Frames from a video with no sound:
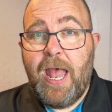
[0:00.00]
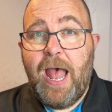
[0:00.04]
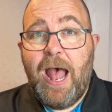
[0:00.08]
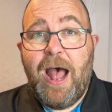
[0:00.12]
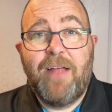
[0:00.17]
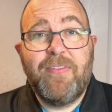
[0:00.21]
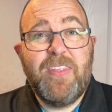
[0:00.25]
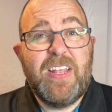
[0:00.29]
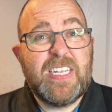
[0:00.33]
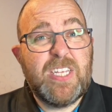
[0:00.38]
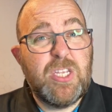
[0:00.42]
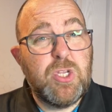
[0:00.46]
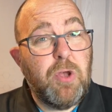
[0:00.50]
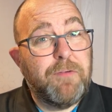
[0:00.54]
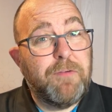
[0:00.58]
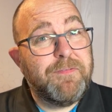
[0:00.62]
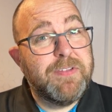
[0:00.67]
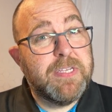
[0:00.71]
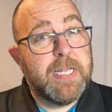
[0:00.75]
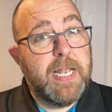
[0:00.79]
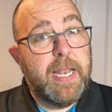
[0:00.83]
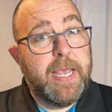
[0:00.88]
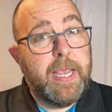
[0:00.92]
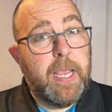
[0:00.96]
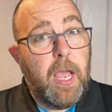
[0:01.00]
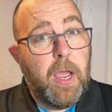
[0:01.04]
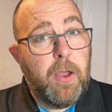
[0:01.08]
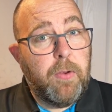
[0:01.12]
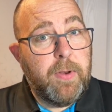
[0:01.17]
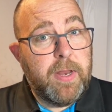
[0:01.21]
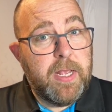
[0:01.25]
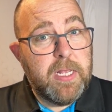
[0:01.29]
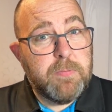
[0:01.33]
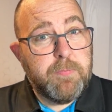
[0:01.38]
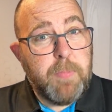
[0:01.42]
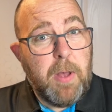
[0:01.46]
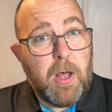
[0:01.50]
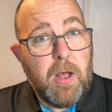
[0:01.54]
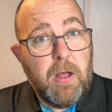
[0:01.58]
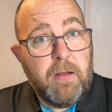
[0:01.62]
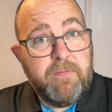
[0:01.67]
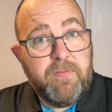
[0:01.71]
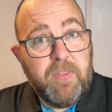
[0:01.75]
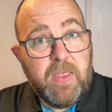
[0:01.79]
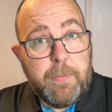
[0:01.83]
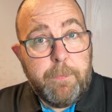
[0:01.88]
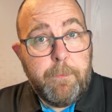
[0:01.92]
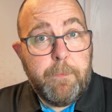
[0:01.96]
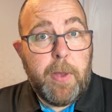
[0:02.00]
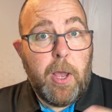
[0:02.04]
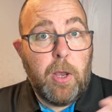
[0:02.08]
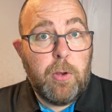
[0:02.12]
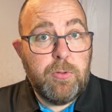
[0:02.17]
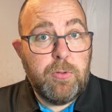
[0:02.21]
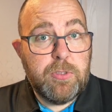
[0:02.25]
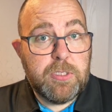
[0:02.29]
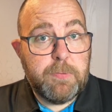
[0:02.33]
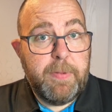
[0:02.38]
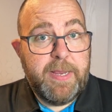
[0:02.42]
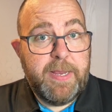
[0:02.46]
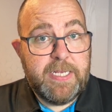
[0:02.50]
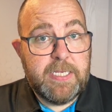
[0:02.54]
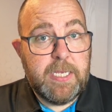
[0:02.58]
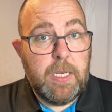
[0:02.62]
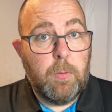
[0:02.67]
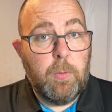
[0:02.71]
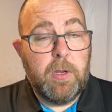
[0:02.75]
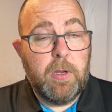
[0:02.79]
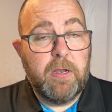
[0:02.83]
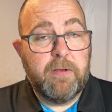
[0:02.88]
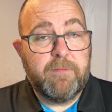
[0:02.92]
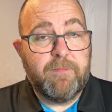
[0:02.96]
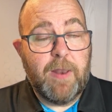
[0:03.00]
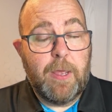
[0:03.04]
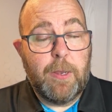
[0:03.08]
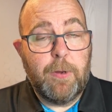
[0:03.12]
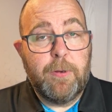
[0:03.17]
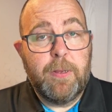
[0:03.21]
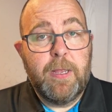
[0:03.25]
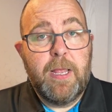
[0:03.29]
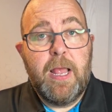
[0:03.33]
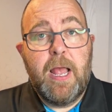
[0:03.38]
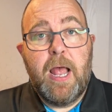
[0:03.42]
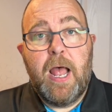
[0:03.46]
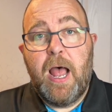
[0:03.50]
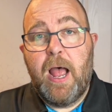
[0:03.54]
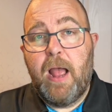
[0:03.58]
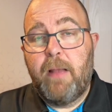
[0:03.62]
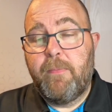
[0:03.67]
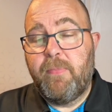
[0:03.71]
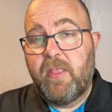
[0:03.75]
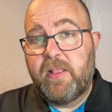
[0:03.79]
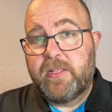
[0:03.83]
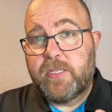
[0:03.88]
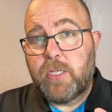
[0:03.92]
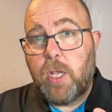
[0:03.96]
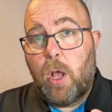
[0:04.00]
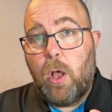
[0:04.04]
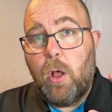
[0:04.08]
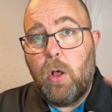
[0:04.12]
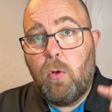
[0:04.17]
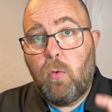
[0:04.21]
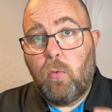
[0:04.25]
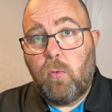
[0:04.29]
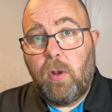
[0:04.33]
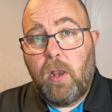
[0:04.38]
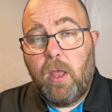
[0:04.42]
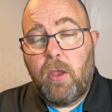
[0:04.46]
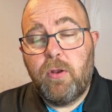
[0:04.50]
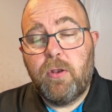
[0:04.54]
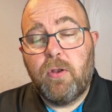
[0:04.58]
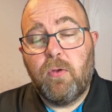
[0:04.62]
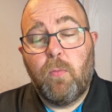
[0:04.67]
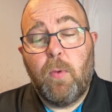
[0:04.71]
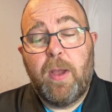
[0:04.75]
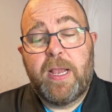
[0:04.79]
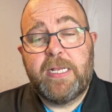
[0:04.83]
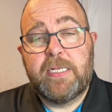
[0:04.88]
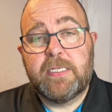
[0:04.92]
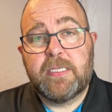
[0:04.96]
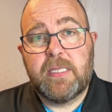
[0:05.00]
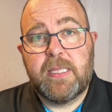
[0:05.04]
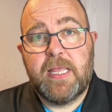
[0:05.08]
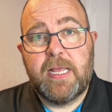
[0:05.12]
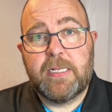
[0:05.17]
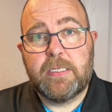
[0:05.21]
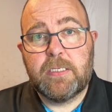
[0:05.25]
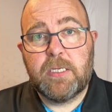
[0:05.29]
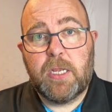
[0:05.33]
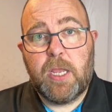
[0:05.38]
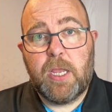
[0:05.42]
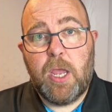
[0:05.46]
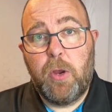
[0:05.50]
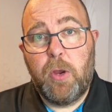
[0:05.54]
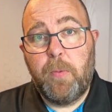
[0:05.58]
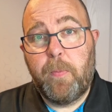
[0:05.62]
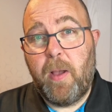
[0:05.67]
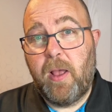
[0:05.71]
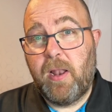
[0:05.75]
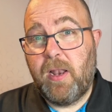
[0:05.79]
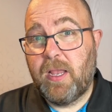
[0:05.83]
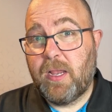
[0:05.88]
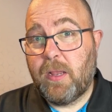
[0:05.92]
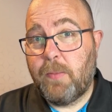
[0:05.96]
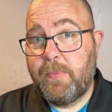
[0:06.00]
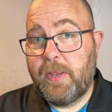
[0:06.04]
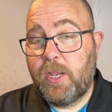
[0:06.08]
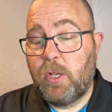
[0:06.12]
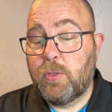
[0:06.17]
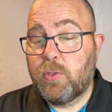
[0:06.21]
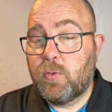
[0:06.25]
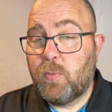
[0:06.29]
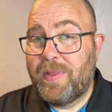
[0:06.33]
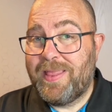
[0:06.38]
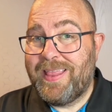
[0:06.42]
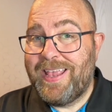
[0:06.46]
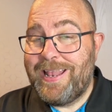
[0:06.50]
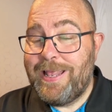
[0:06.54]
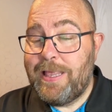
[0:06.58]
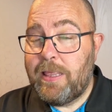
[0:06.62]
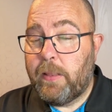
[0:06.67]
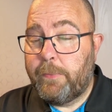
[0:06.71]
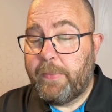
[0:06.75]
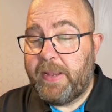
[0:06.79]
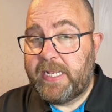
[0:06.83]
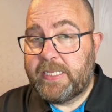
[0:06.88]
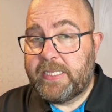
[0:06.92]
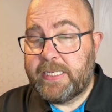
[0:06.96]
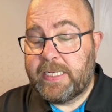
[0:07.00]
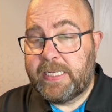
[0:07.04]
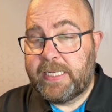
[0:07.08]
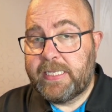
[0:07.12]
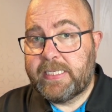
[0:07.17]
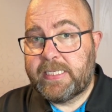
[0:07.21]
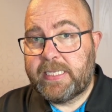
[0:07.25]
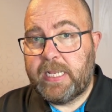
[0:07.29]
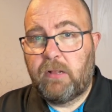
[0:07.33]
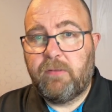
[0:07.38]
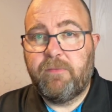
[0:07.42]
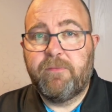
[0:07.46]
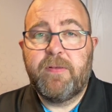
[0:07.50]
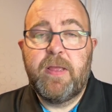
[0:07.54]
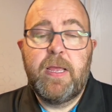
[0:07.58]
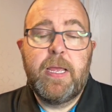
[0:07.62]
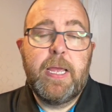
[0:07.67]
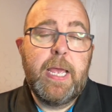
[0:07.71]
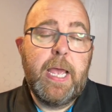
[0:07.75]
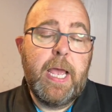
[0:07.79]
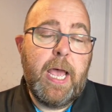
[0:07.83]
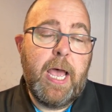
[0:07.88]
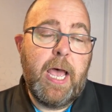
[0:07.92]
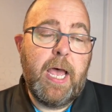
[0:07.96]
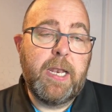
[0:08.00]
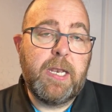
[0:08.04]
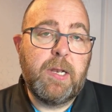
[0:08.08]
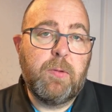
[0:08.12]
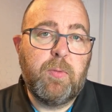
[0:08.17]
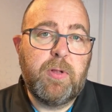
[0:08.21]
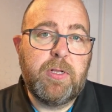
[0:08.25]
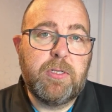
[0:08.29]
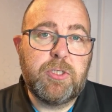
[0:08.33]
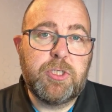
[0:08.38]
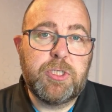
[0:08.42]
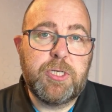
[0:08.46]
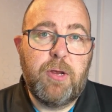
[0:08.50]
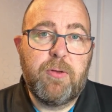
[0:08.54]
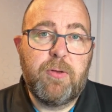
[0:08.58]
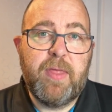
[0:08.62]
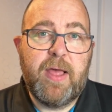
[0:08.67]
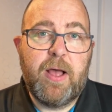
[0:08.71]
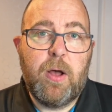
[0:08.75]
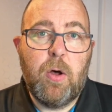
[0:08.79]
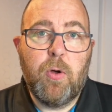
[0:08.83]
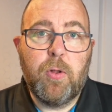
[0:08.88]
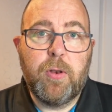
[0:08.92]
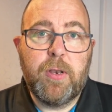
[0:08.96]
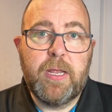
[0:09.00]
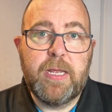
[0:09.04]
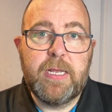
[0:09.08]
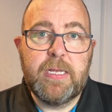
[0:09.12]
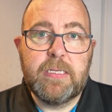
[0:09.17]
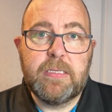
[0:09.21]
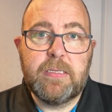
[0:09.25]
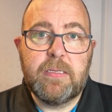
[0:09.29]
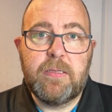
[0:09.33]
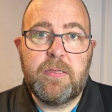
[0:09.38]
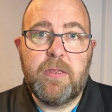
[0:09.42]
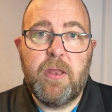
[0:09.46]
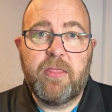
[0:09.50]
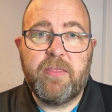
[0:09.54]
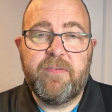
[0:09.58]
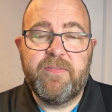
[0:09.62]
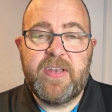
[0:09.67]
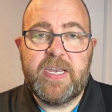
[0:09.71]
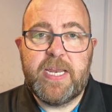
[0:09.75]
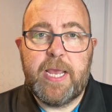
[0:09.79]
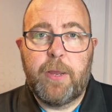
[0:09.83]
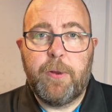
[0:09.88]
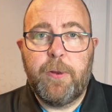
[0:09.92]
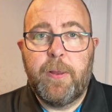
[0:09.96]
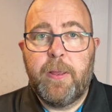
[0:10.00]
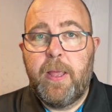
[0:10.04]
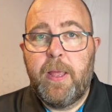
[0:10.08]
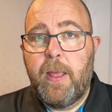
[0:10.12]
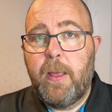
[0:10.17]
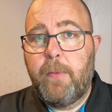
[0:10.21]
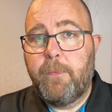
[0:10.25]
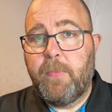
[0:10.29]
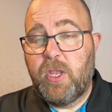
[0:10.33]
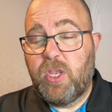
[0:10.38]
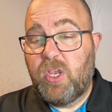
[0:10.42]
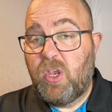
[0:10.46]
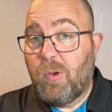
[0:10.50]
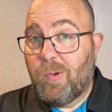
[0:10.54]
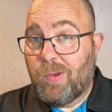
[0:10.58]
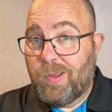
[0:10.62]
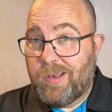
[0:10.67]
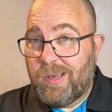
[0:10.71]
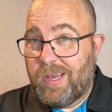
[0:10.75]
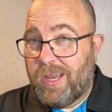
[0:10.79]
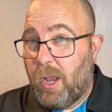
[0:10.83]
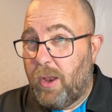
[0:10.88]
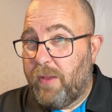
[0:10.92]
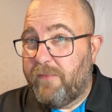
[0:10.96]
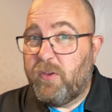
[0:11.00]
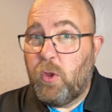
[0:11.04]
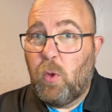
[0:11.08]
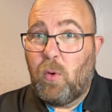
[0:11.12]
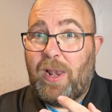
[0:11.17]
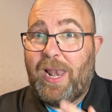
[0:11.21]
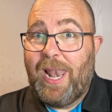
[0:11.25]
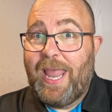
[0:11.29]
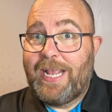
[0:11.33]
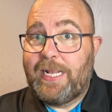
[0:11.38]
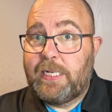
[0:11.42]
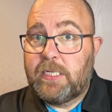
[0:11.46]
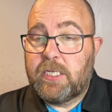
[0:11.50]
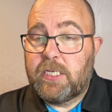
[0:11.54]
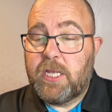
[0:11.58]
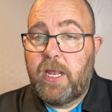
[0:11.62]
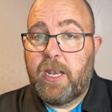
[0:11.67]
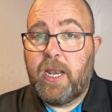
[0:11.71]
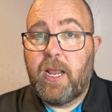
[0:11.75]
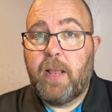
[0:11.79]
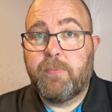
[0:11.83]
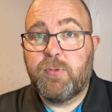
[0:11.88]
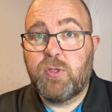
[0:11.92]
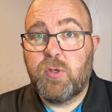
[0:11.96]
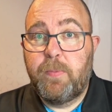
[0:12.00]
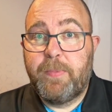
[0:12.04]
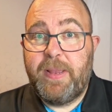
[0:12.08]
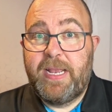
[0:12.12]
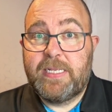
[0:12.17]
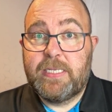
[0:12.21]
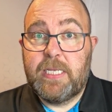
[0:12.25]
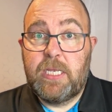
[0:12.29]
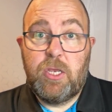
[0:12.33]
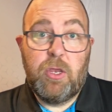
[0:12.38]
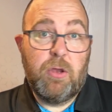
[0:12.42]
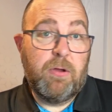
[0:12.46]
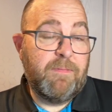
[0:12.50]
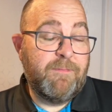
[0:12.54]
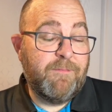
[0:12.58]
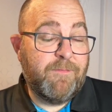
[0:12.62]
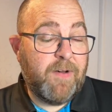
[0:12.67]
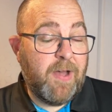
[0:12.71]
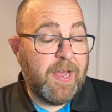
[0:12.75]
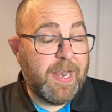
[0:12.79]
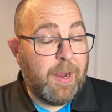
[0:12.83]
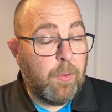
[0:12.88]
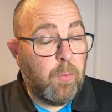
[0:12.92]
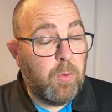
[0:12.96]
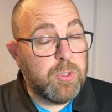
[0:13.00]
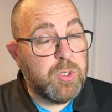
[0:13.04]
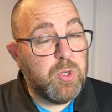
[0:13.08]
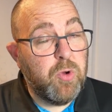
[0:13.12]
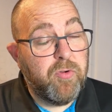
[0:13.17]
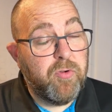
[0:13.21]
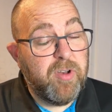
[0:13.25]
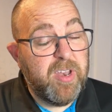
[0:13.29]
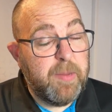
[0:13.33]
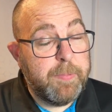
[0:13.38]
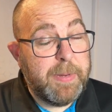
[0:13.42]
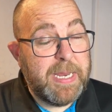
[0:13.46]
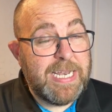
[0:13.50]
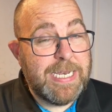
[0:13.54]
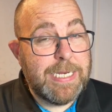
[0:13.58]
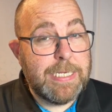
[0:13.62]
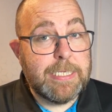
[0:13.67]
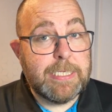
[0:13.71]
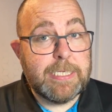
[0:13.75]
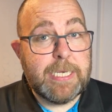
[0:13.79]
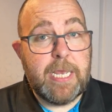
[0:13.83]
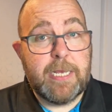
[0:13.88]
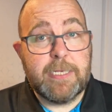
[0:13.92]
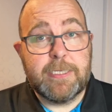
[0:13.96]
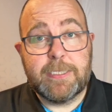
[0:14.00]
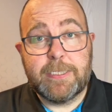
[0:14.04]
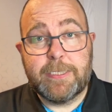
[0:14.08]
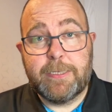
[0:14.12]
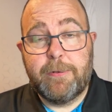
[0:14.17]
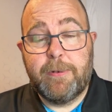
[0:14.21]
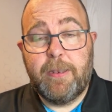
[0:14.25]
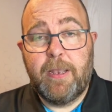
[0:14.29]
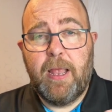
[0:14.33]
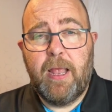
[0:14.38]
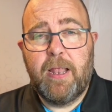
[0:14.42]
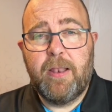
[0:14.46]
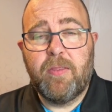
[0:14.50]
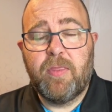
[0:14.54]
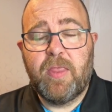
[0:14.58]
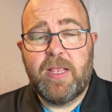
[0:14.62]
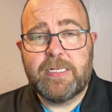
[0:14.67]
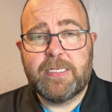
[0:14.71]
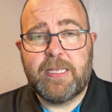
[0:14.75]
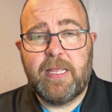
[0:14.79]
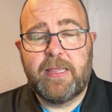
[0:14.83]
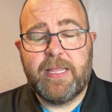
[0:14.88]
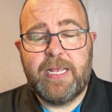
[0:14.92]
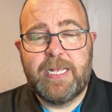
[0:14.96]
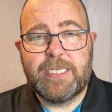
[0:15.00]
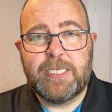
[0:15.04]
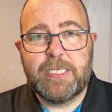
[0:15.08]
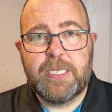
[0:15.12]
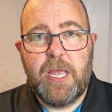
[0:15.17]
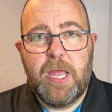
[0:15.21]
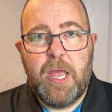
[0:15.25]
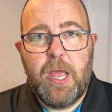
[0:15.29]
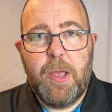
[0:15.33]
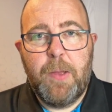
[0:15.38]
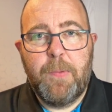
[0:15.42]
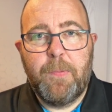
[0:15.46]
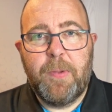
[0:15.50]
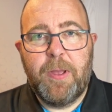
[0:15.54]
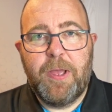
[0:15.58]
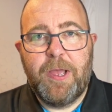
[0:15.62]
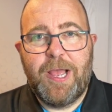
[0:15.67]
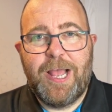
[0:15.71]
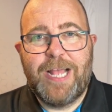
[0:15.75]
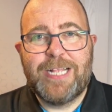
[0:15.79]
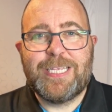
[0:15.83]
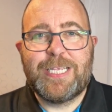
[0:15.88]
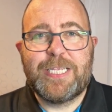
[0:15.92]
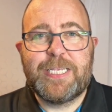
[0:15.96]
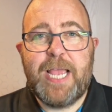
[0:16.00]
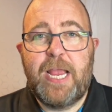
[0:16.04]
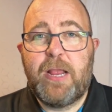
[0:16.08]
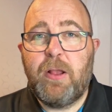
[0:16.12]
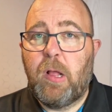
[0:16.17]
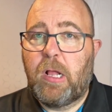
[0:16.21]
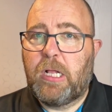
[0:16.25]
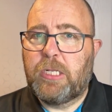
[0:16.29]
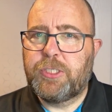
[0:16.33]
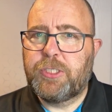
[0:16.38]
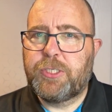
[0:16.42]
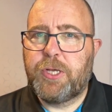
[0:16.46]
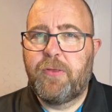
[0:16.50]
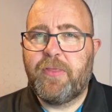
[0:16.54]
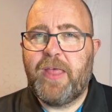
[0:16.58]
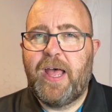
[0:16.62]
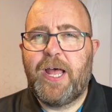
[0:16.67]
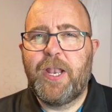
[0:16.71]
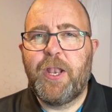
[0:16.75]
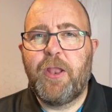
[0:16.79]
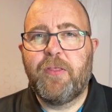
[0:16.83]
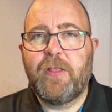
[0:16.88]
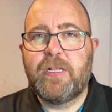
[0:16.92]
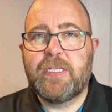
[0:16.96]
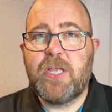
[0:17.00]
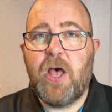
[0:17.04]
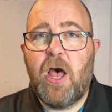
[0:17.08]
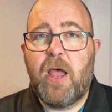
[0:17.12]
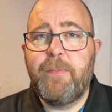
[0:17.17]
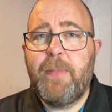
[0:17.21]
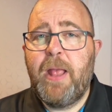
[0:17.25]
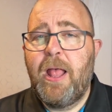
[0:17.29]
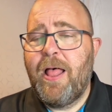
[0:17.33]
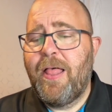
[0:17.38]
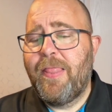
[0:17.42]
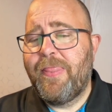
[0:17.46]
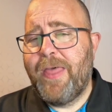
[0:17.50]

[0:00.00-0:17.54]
And this is obviously only as part of the post-meeting workflow. There's a whole load of ways that Copilot can be used within the meeting itself, and we'll show that on another video. But you could, you know, if you're late turning up to a meeting, you can find out what's already been discussed and things like this. But as I say, I'll show that another time.